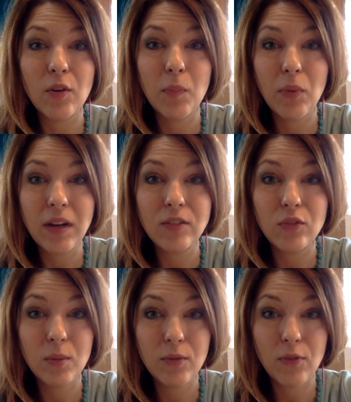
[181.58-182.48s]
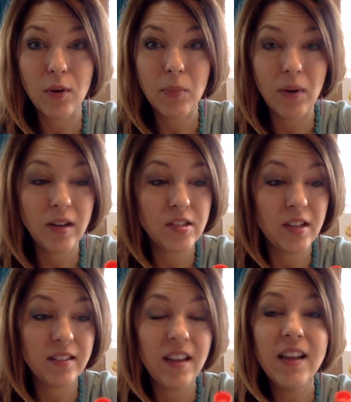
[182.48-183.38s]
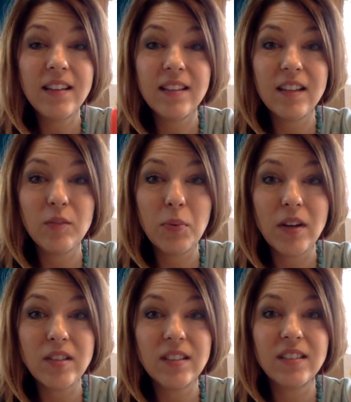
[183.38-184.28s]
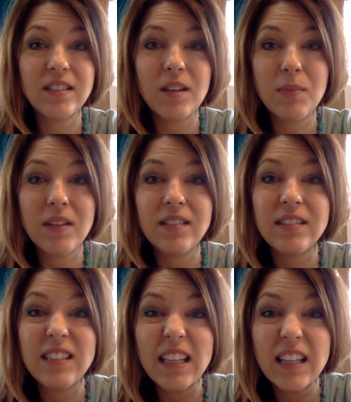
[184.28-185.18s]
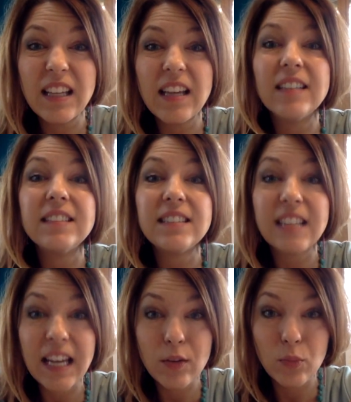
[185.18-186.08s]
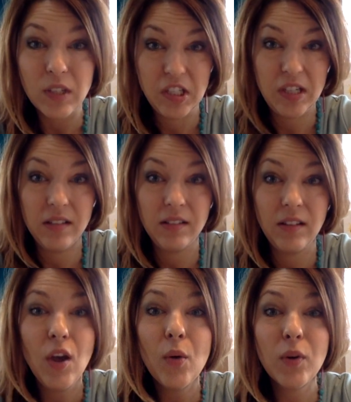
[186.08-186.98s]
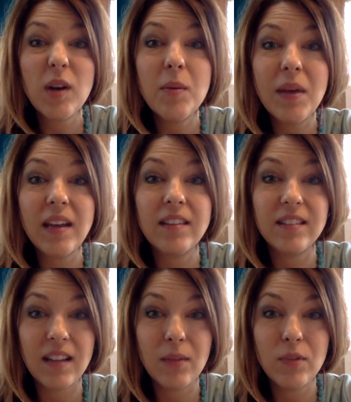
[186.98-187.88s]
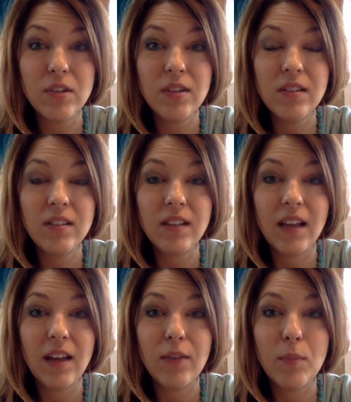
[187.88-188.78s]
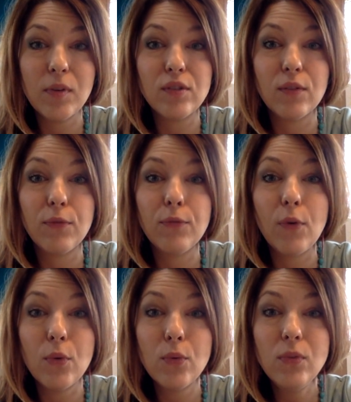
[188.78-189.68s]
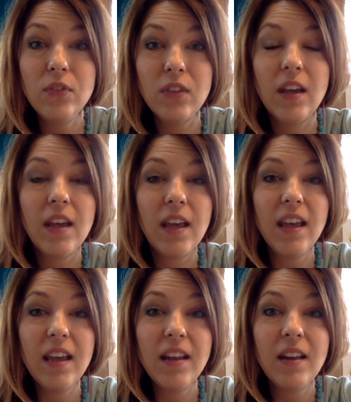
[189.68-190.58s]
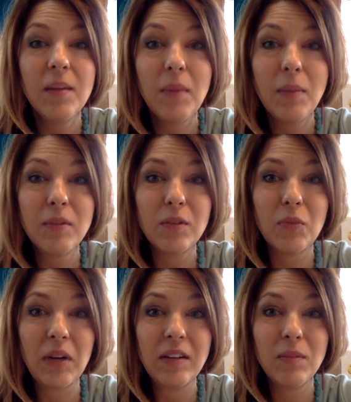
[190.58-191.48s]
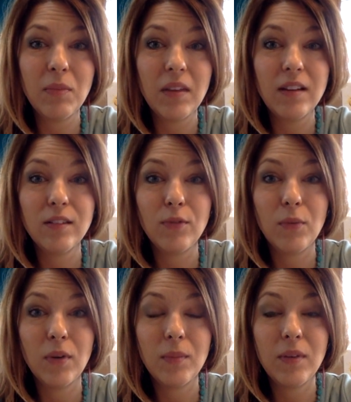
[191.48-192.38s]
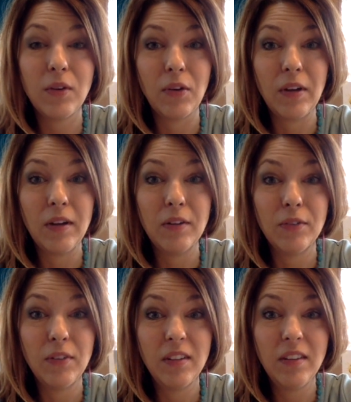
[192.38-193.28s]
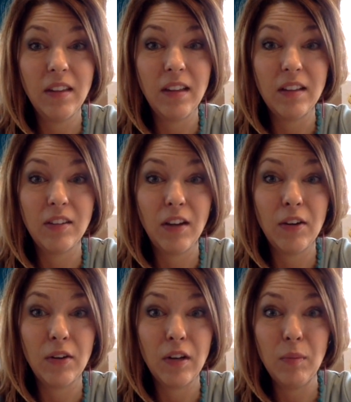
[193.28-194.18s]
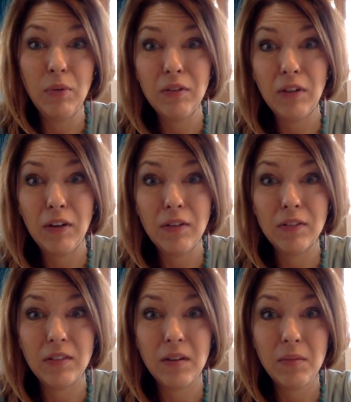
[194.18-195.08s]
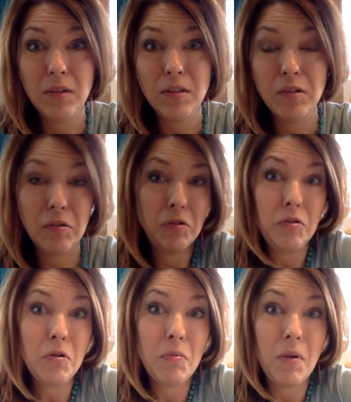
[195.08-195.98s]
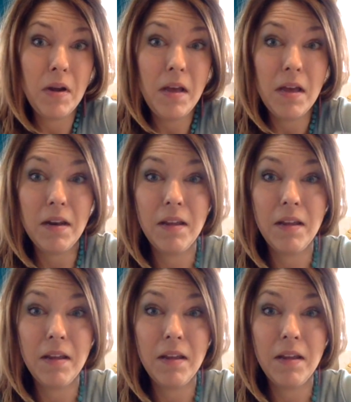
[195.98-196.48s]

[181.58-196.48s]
or brainstorming for our project. Today's project is going to be silly sandwiches. We're going to be making sandwiches out of a bunch of foods and maybe some random things if you want to be creative, like a tire. Can you put a tire in a sandwich? Sure, why not?